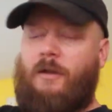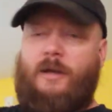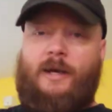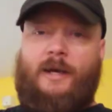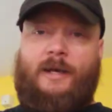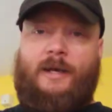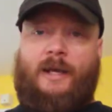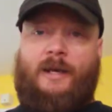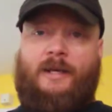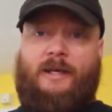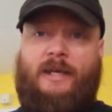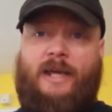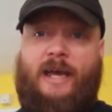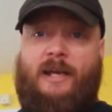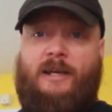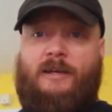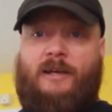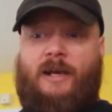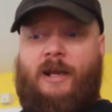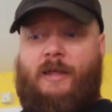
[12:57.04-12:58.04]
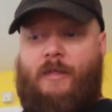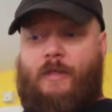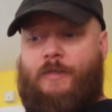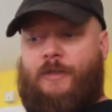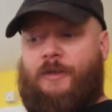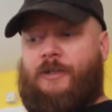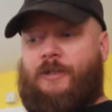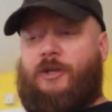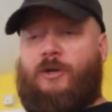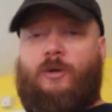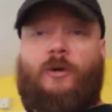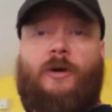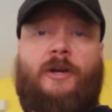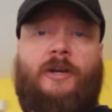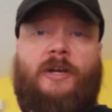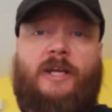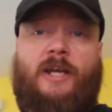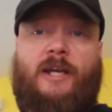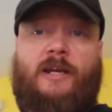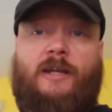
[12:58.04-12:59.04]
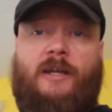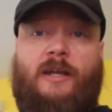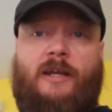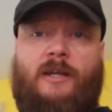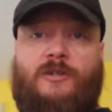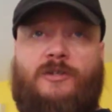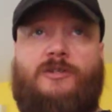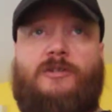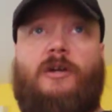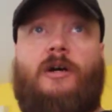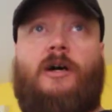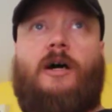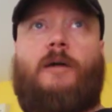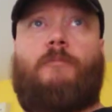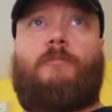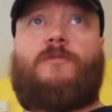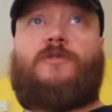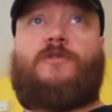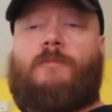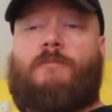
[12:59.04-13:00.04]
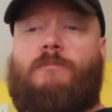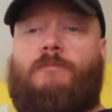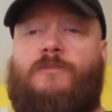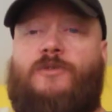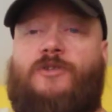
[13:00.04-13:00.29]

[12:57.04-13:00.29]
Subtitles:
And then again, another thing that you're going to need is some